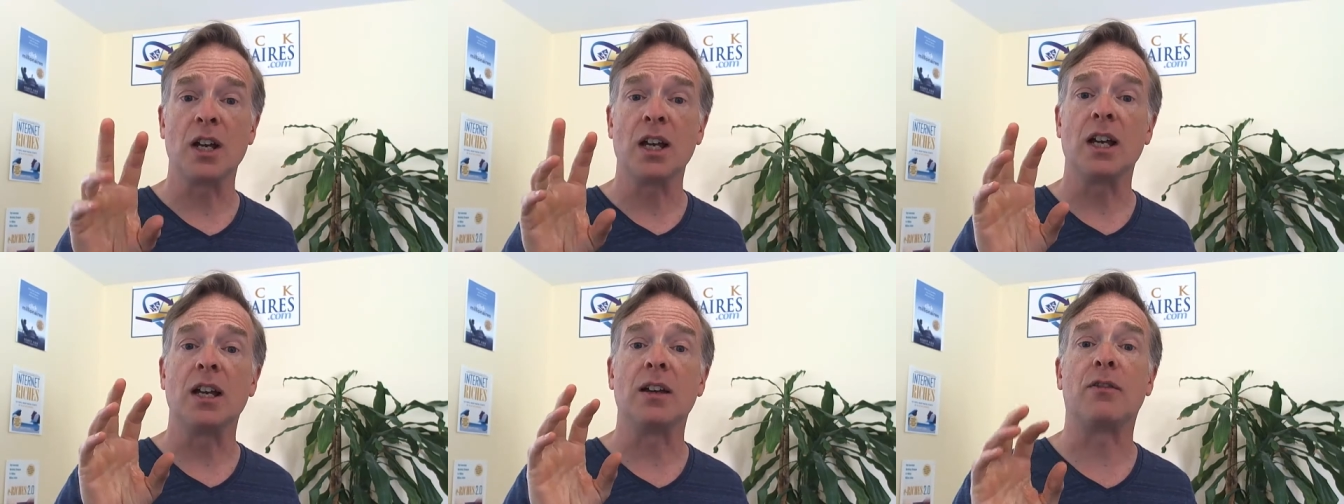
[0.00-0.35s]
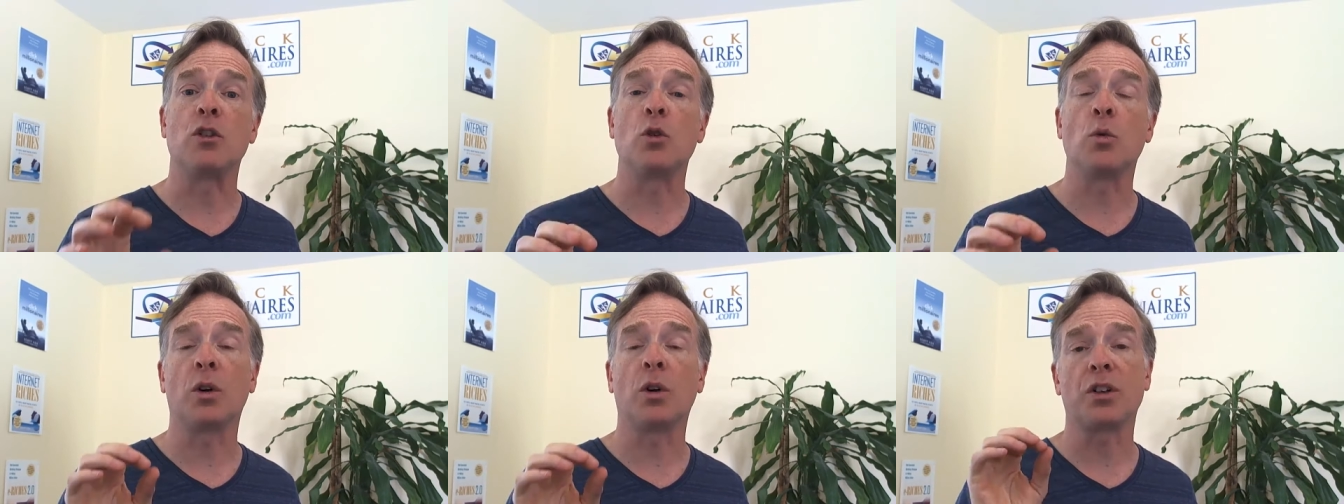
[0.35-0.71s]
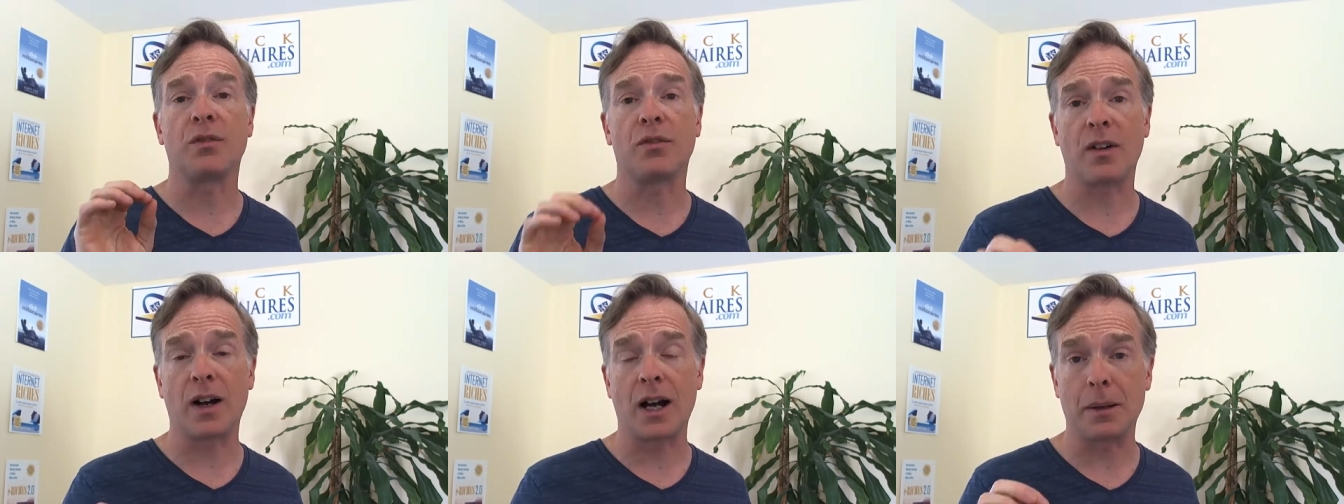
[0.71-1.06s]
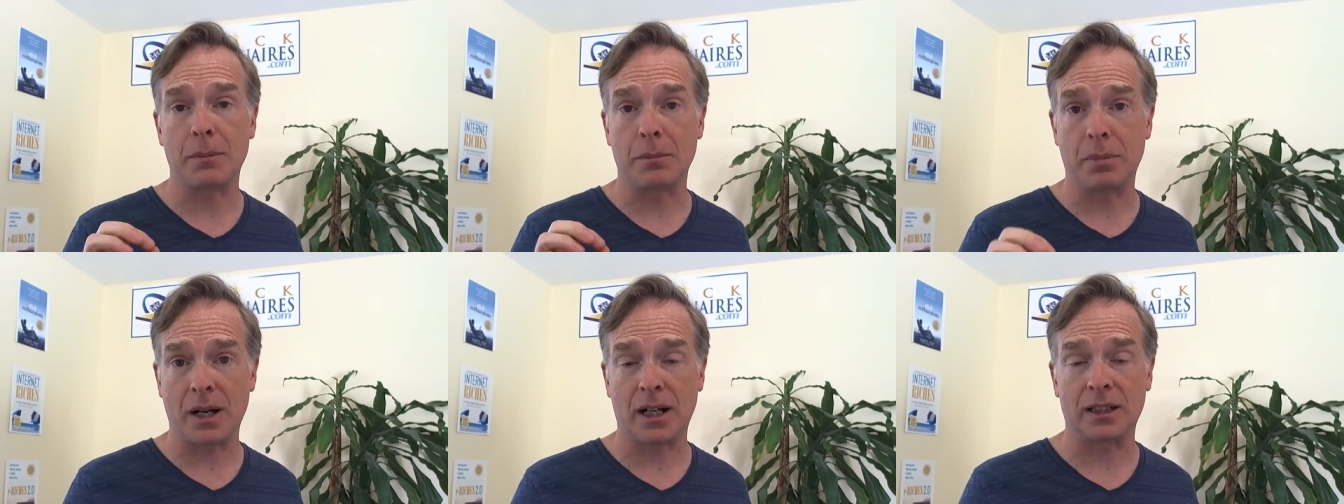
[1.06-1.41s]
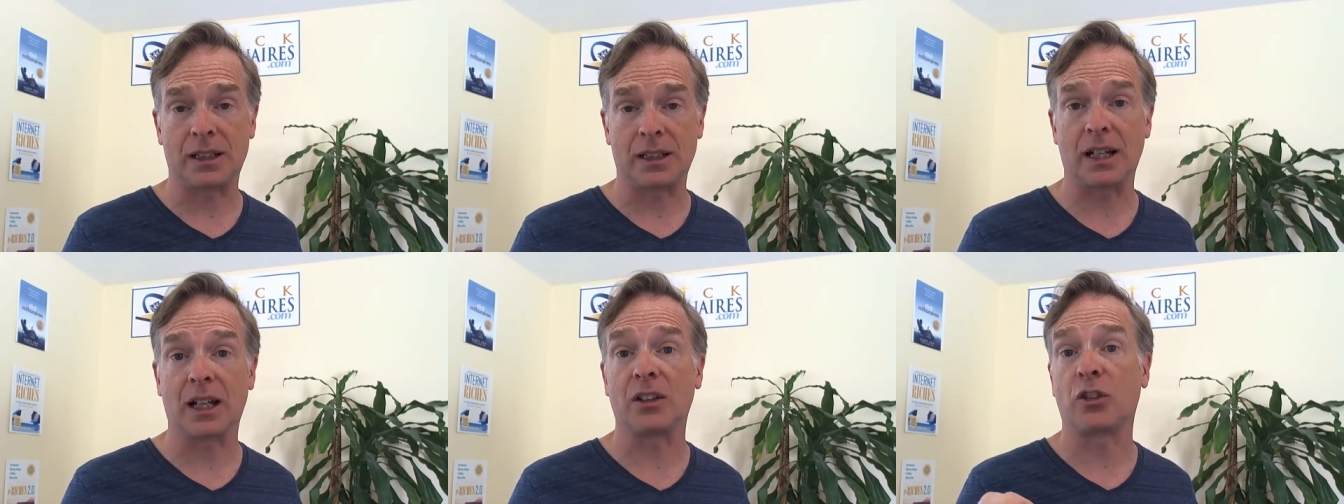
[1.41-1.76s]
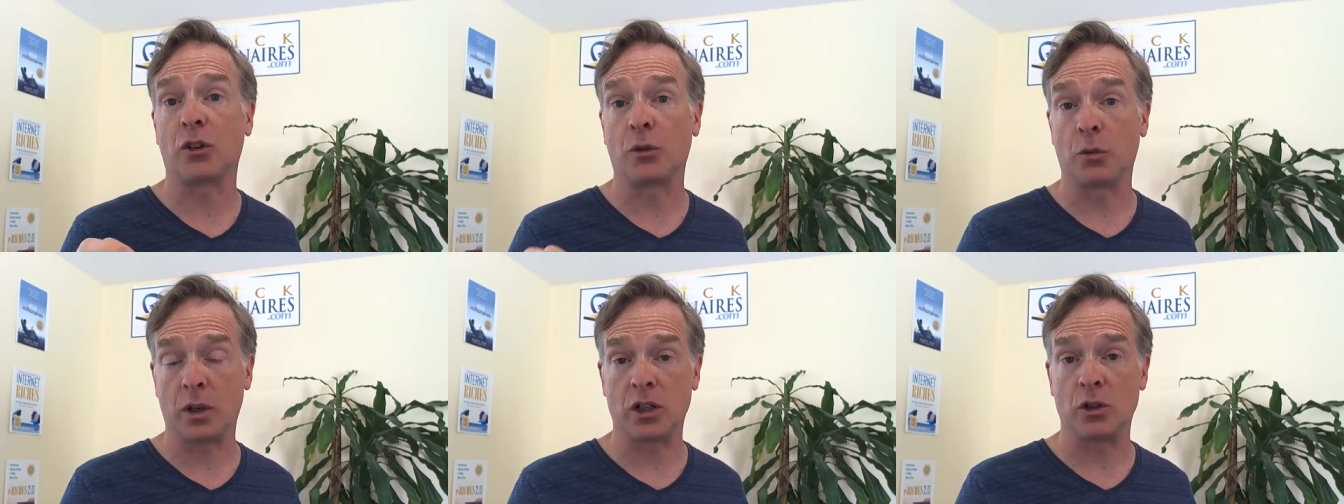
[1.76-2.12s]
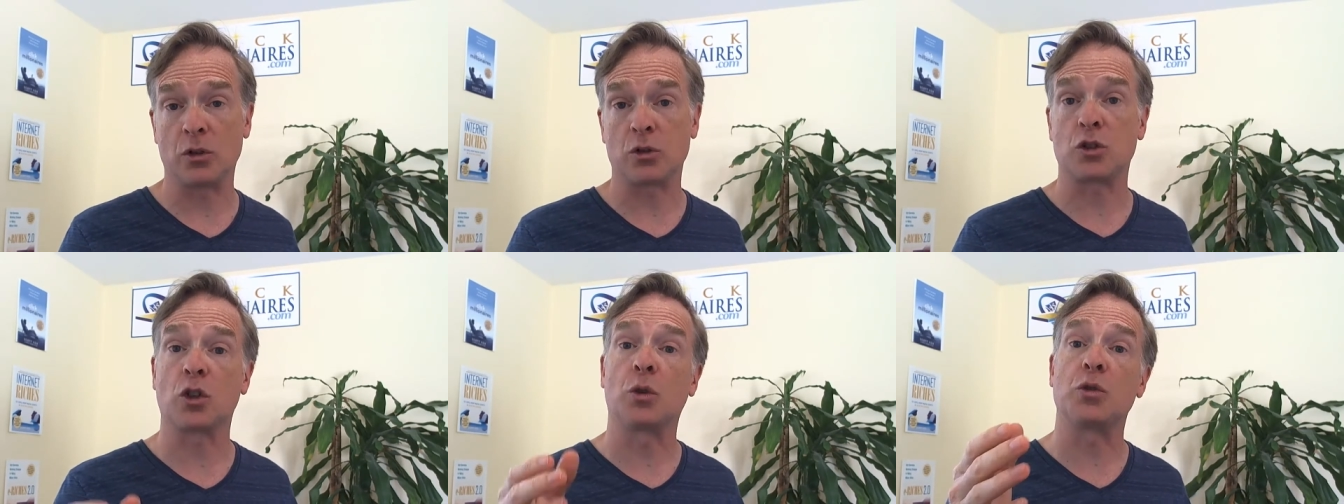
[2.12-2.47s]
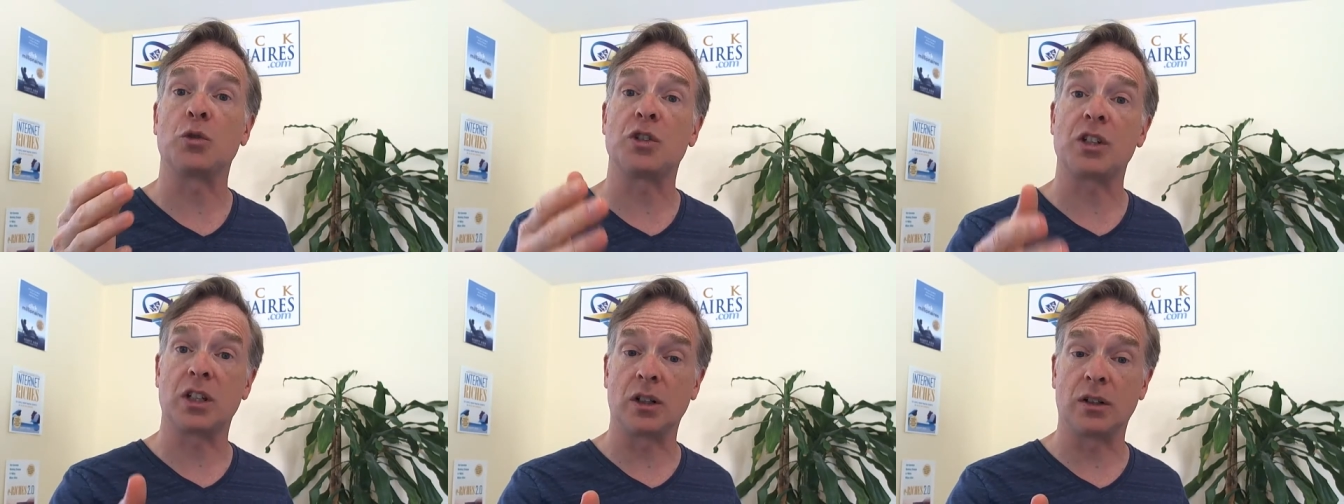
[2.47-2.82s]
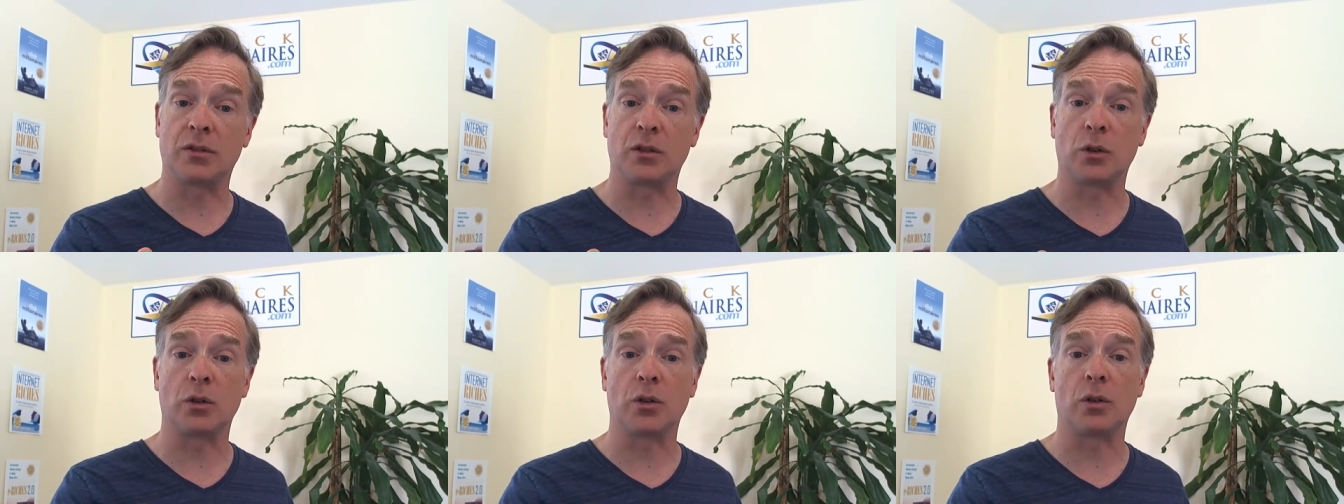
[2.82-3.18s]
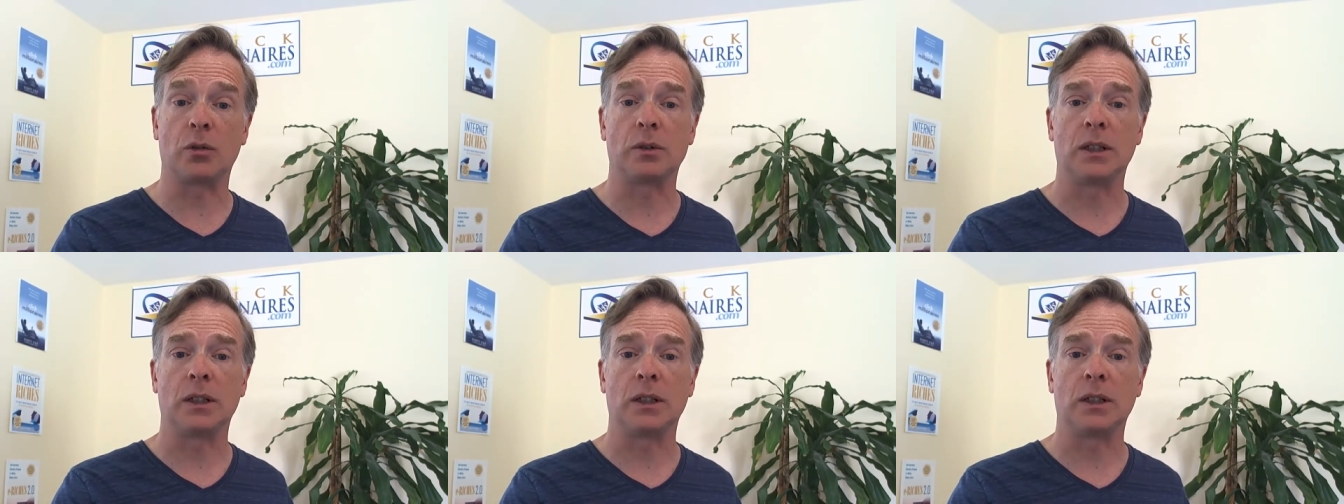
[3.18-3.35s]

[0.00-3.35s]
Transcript: if you want to find podcasts and radio shows to interview you.